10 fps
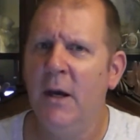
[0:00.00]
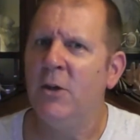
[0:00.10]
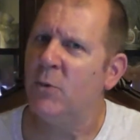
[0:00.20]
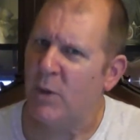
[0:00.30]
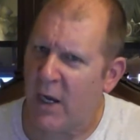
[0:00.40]

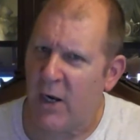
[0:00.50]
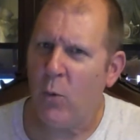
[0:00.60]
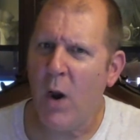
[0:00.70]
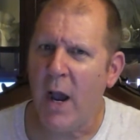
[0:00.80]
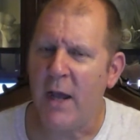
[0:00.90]
He's been kind of
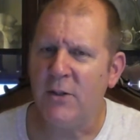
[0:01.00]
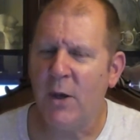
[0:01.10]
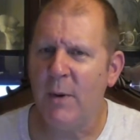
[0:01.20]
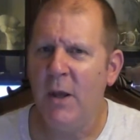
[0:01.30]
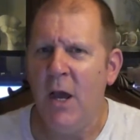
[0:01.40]
quiet. So I
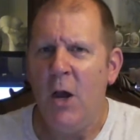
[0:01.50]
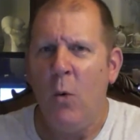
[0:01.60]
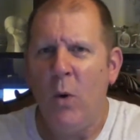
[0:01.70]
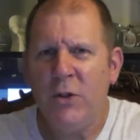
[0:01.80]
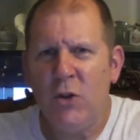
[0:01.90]
mean,
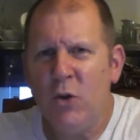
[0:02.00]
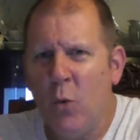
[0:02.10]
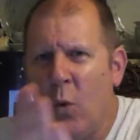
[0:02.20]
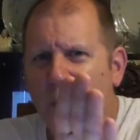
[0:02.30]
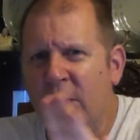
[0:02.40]
once you do
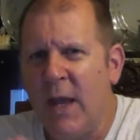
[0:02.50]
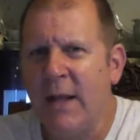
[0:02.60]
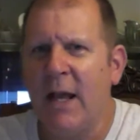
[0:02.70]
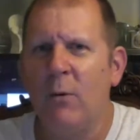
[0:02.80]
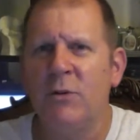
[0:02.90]
one
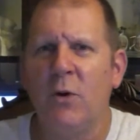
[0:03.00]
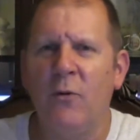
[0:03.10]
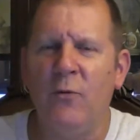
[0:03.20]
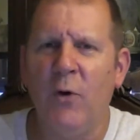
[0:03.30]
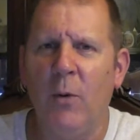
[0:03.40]
thing, now it's
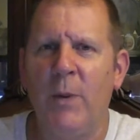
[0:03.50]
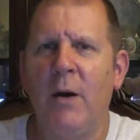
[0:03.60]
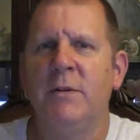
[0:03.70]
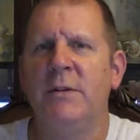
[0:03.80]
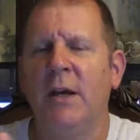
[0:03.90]
on film.
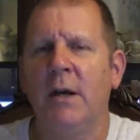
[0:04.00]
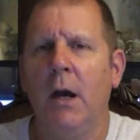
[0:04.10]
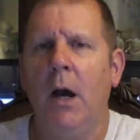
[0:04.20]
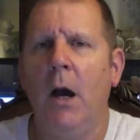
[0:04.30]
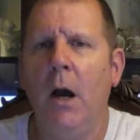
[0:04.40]
Now it's like,
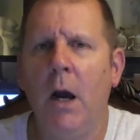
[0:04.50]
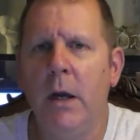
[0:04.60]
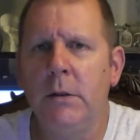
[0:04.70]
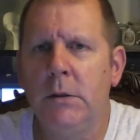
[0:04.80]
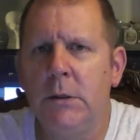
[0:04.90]
ah,
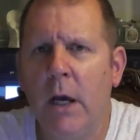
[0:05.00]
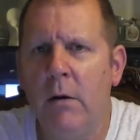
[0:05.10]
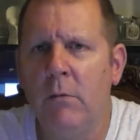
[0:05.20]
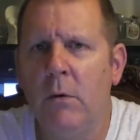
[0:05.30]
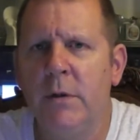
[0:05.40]

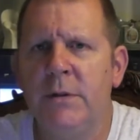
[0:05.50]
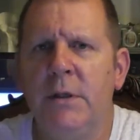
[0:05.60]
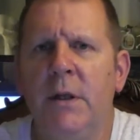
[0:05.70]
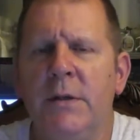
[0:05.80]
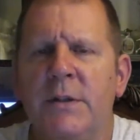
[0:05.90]
John Ross, he
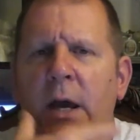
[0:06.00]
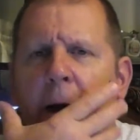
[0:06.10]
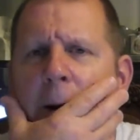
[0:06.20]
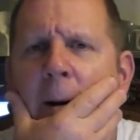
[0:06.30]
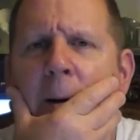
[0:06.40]
does
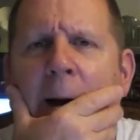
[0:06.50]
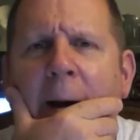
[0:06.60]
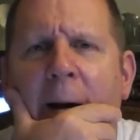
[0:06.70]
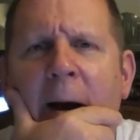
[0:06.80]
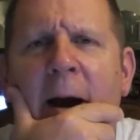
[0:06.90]
that. Okay,
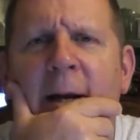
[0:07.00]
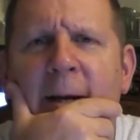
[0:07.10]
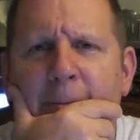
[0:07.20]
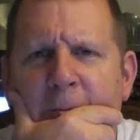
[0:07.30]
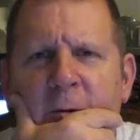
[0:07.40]
all right,
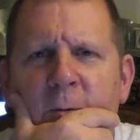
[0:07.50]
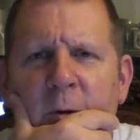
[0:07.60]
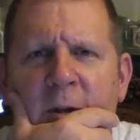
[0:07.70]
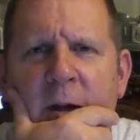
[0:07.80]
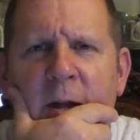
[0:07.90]
yeah, we'll,
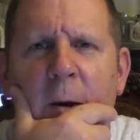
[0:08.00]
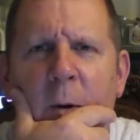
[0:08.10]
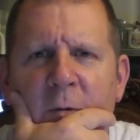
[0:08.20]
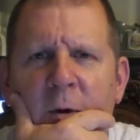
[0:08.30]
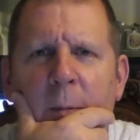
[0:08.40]
we'll take that
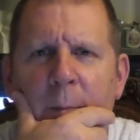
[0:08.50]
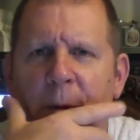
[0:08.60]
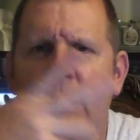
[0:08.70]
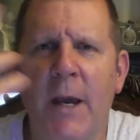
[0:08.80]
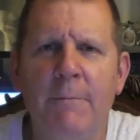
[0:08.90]
away from him.
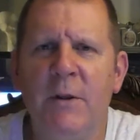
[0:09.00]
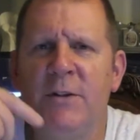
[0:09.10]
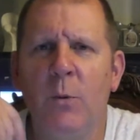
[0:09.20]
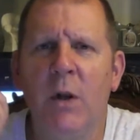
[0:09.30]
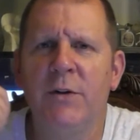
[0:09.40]
Okay, let's
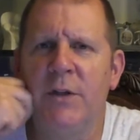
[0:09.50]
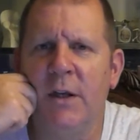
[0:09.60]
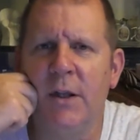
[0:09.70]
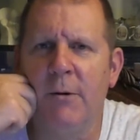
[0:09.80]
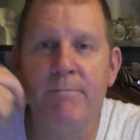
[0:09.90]
see what else he
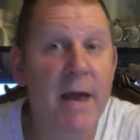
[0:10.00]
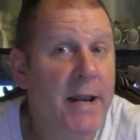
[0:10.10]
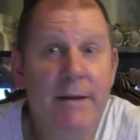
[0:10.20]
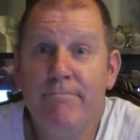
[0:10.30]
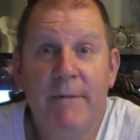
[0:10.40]
can do. And
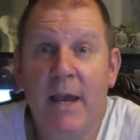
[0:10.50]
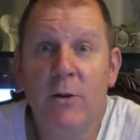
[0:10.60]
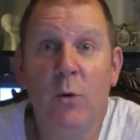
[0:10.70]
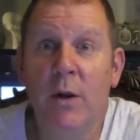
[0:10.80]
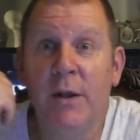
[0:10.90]
he can't
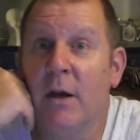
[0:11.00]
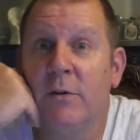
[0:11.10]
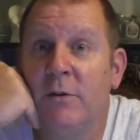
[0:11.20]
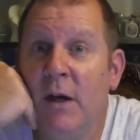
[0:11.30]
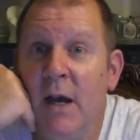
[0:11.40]
do anything
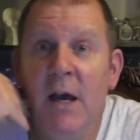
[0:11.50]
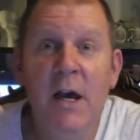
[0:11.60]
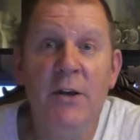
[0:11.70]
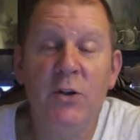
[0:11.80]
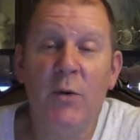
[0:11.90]
else.
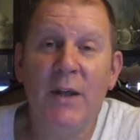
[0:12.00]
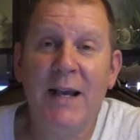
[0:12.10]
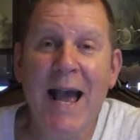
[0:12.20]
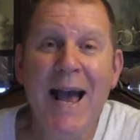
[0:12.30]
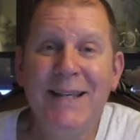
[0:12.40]
So the
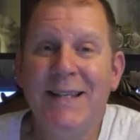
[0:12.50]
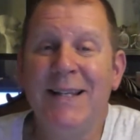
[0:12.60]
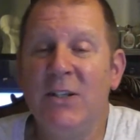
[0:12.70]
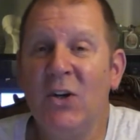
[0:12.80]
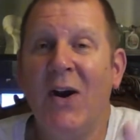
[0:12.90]
guys that
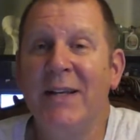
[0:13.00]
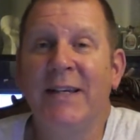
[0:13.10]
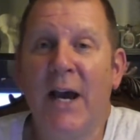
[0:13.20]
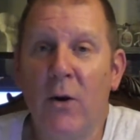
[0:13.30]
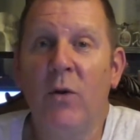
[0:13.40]
the Giants
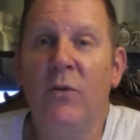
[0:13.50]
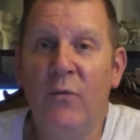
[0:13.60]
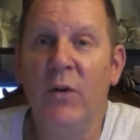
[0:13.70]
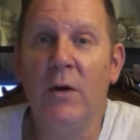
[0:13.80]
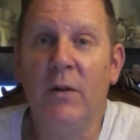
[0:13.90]
got on the
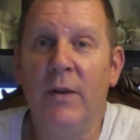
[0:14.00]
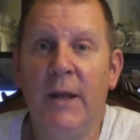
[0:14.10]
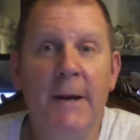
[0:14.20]
field